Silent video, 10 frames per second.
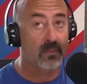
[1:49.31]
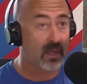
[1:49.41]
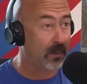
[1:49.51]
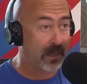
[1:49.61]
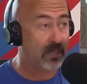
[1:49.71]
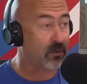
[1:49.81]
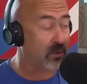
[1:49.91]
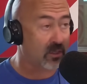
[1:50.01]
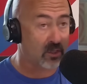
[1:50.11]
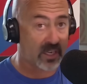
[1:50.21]
and the
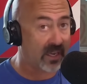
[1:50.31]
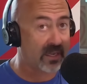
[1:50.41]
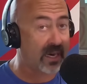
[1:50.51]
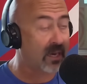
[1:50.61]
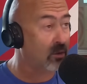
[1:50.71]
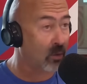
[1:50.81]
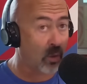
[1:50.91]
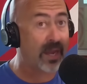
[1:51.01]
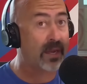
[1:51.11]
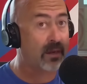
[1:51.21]
Patriots just can't get out of their own
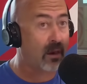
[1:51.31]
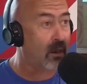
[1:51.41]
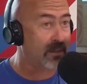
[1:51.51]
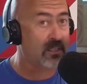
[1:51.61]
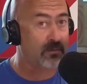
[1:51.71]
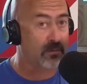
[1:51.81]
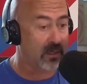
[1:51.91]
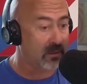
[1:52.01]
way offensively,